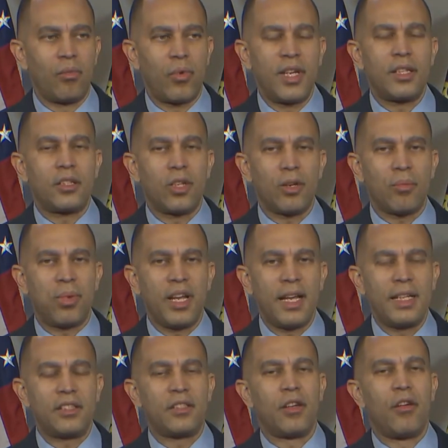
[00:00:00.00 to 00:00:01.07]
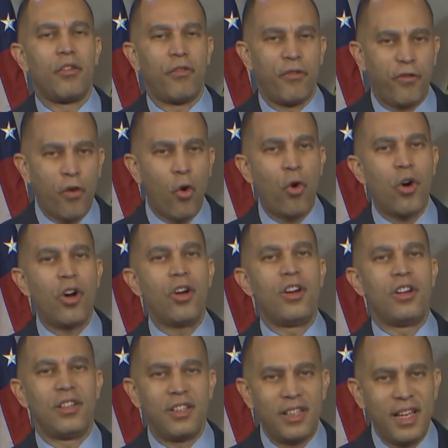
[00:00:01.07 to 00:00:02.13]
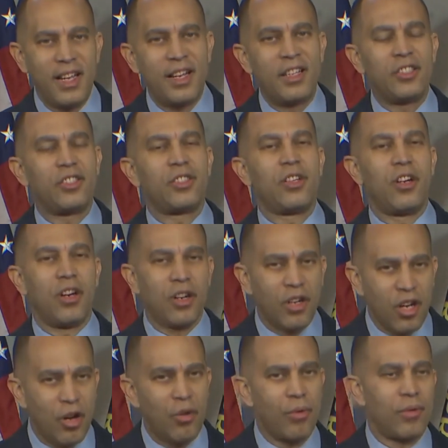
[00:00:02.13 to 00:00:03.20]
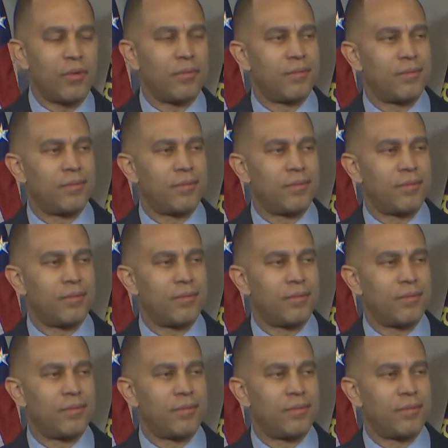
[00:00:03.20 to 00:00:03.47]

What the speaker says: when it took place 4 years ago.